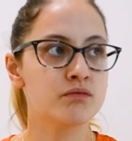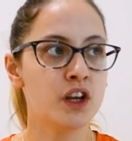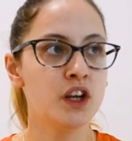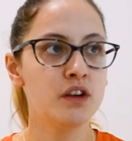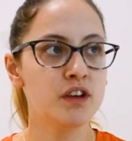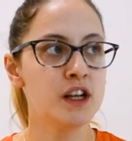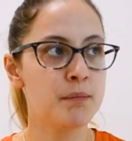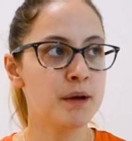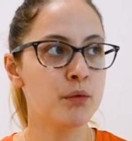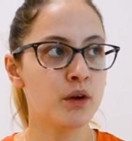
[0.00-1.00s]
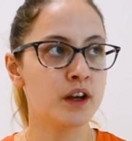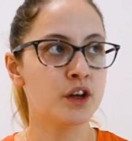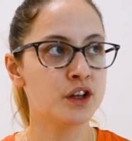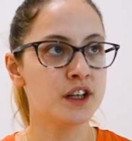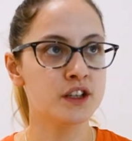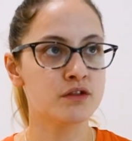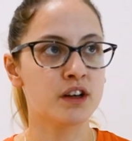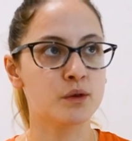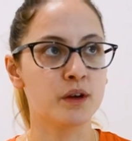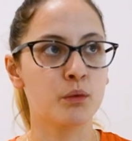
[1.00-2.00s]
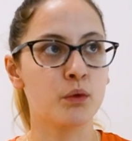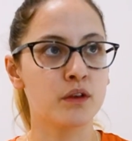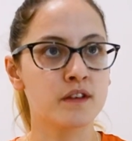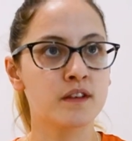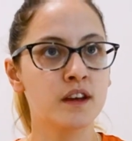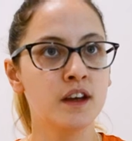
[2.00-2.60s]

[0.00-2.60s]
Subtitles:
the only really people I could interact with was